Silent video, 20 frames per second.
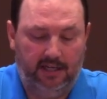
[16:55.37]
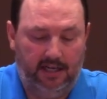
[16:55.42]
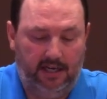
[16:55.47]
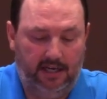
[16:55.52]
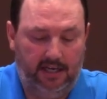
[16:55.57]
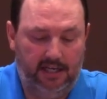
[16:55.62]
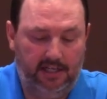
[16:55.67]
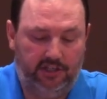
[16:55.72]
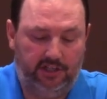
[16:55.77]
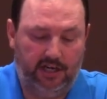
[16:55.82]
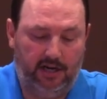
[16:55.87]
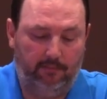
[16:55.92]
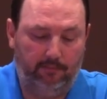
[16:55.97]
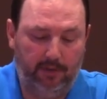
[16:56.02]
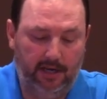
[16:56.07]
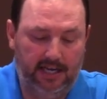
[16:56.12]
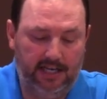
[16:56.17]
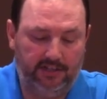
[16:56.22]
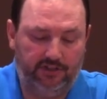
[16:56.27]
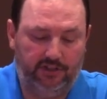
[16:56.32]
and he shall
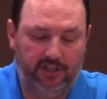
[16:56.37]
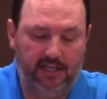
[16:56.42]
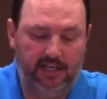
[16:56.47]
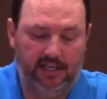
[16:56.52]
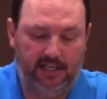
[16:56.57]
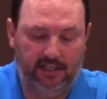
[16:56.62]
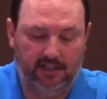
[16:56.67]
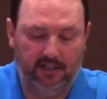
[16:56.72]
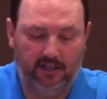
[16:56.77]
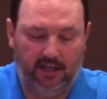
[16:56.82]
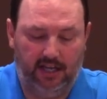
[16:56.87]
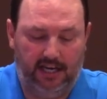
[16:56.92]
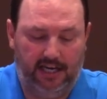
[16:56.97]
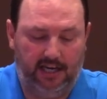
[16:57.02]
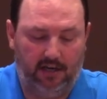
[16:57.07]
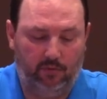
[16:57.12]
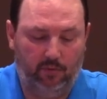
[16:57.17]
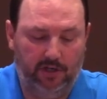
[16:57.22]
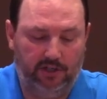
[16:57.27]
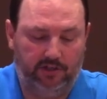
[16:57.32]
bless thee in the
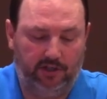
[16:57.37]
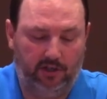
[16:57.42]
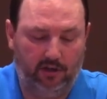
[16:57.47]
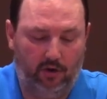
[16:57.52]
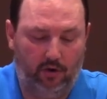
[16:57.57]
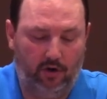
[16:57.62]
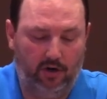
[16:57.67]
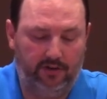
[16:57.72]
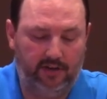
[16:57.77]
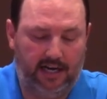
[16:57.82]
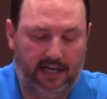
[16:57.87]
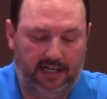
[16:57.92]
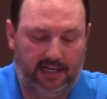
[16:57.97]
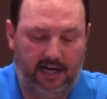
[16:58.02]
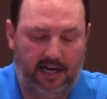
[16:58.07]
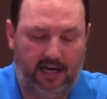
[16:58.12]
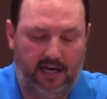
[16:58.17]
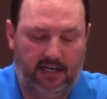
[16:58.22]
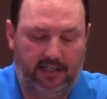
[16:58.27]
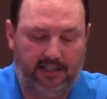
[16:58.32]
land which the Lord thy
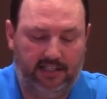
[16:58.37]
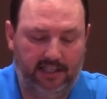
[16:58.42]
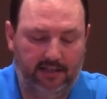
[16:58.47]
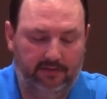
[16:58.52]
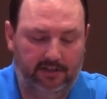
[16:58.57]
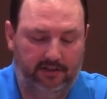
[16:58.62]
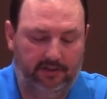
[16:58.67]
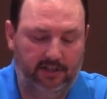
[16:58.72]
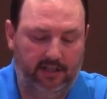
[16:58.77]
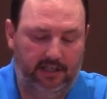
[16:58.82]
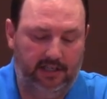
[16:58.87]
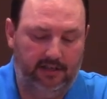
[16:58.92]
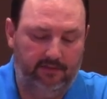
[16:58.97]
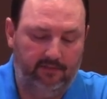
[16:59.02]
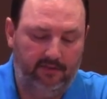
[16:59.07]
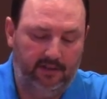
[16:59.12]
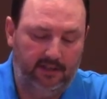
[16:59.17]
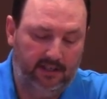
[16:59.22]
God giveth thee.